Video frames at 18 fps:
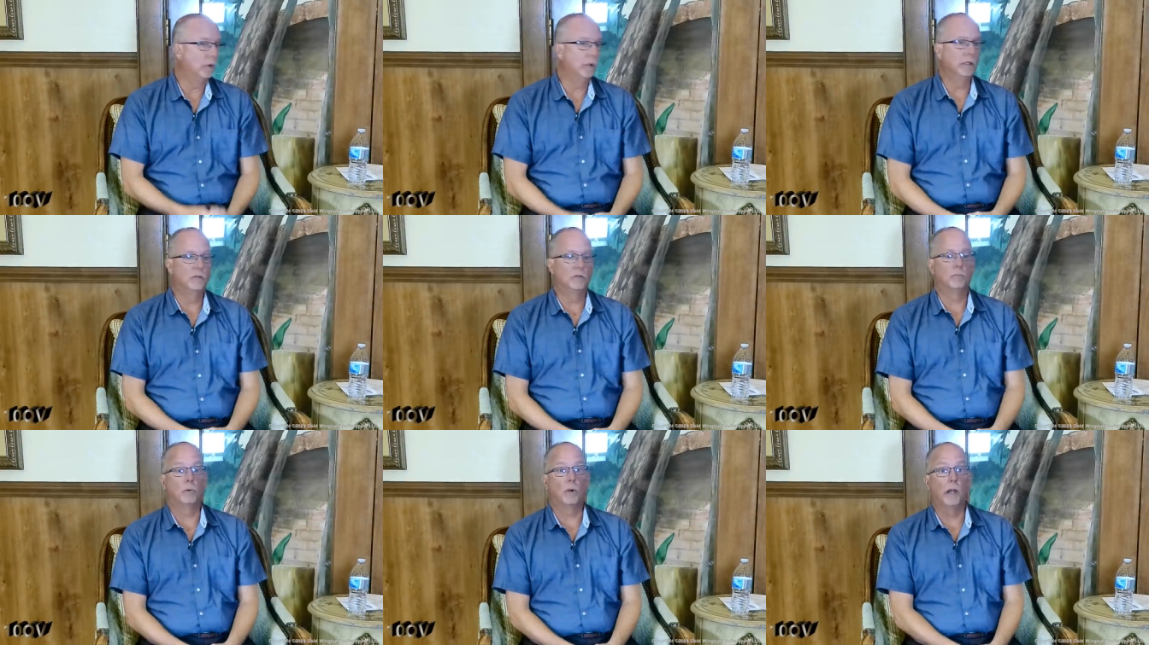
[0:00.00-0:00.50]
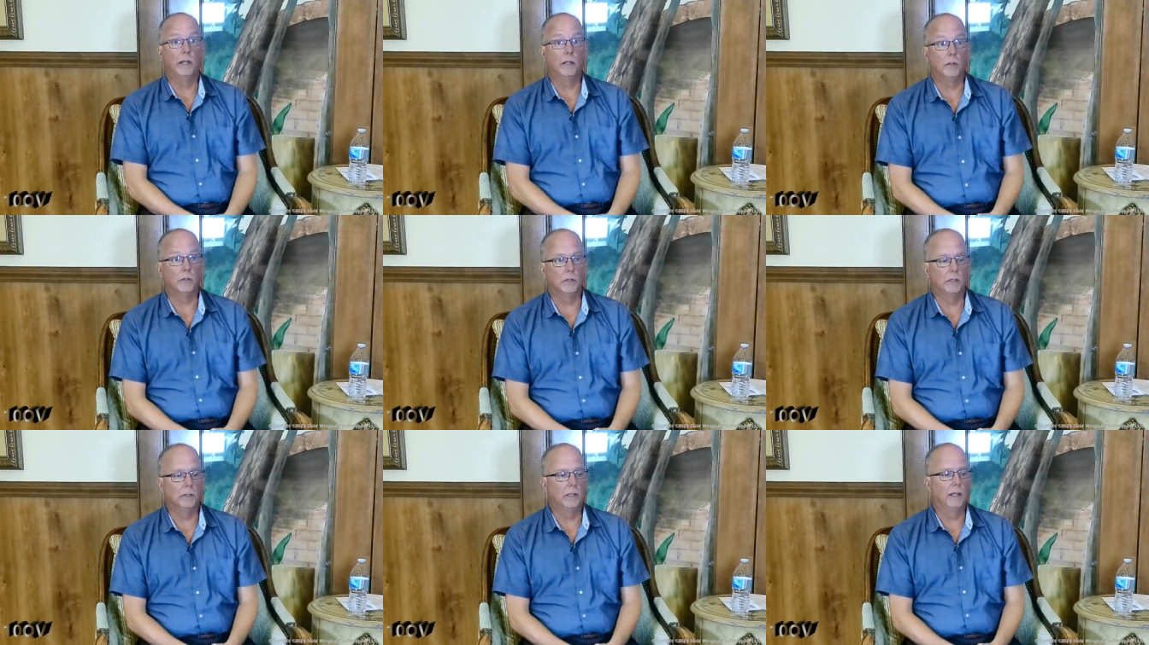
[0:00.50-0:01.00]
and it's brighter,
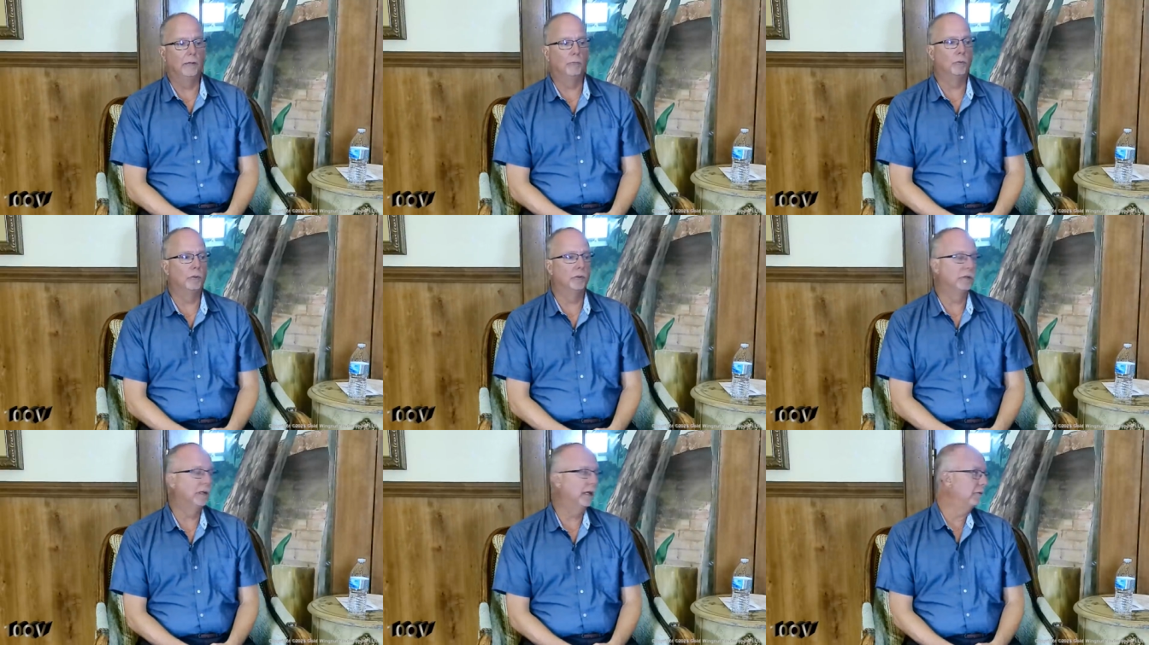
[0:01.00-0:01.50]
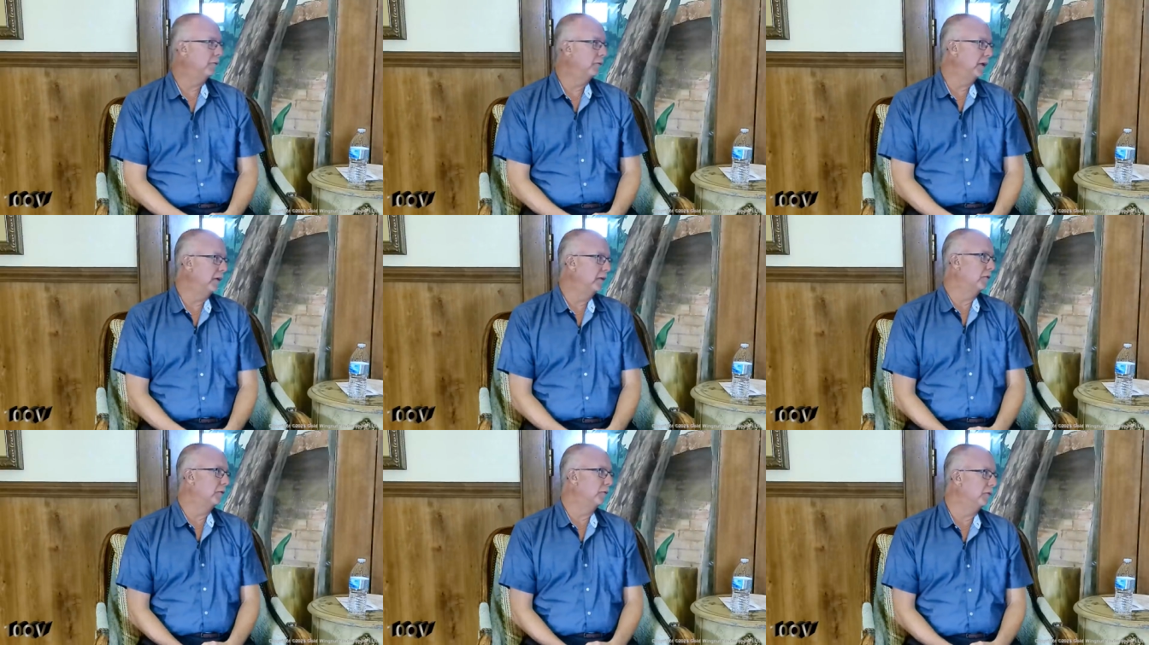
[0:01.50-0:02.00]
and we're getting
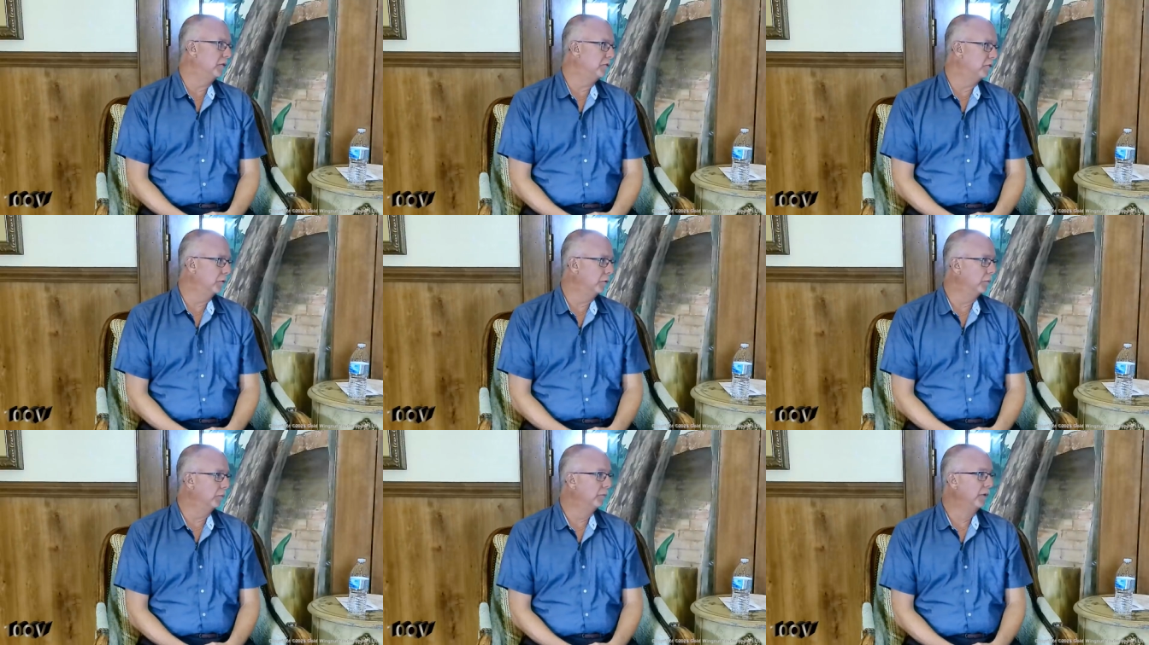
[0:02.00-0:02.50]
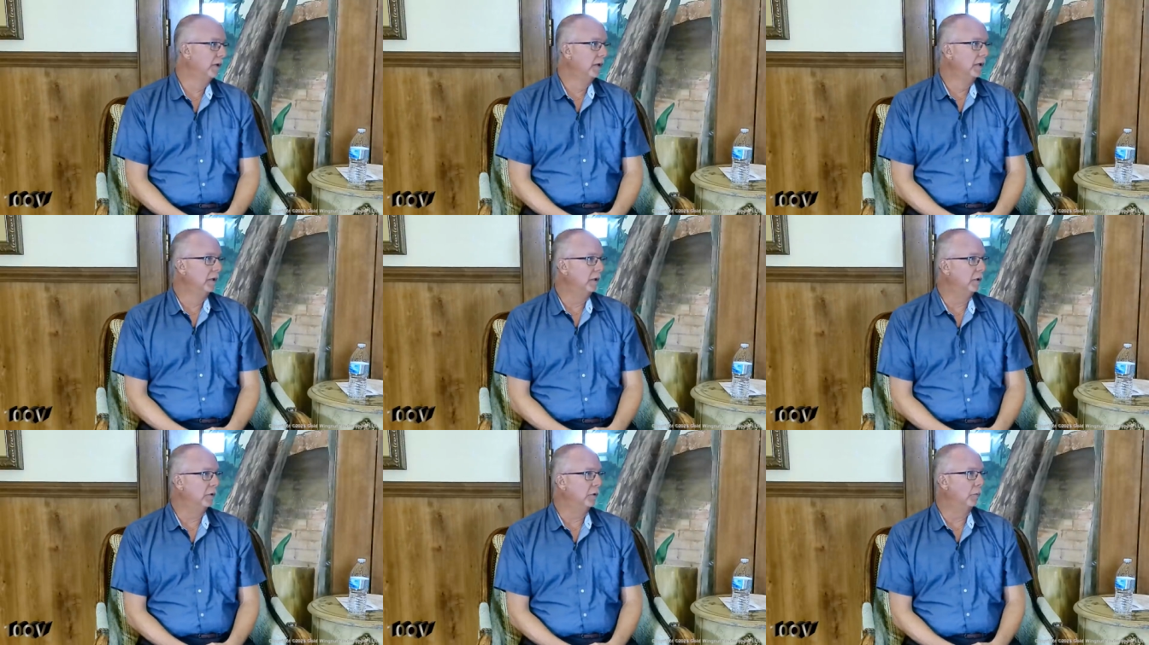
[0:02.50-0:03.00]
ready to resume,
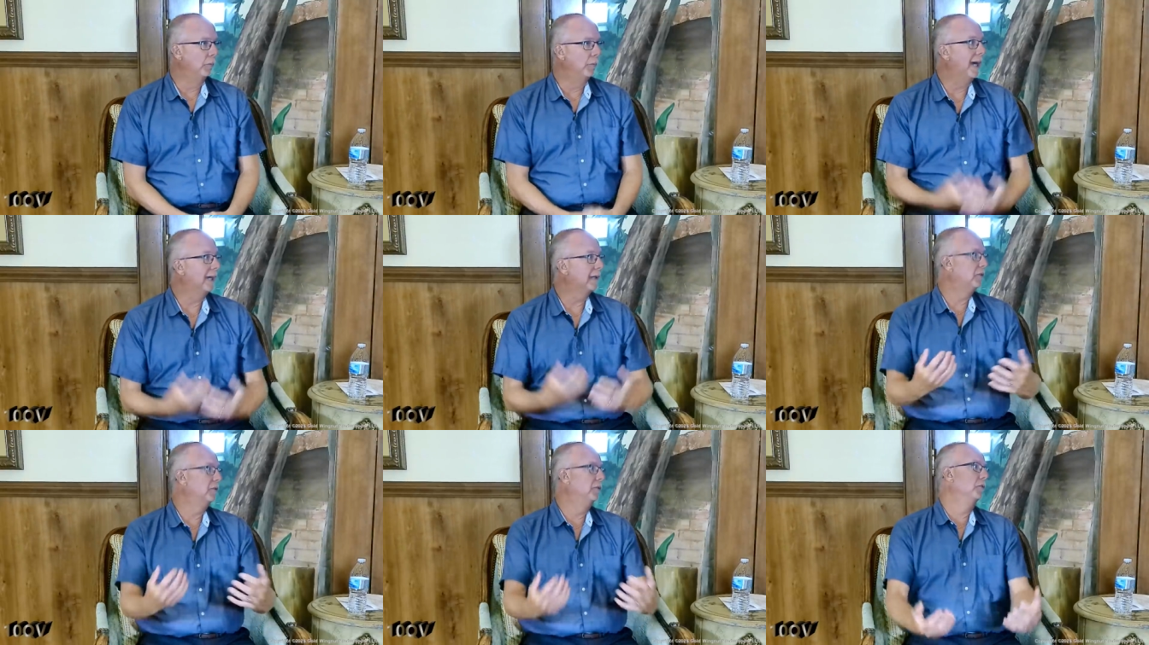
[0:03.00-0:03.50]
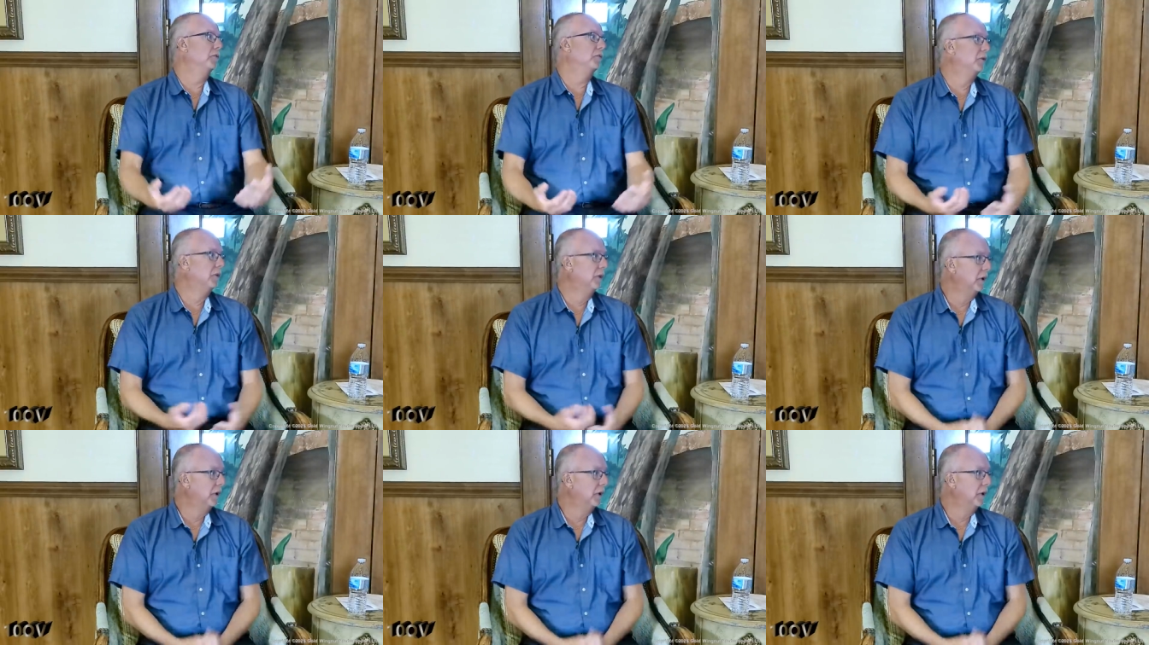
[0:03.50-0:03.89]
you know, back to those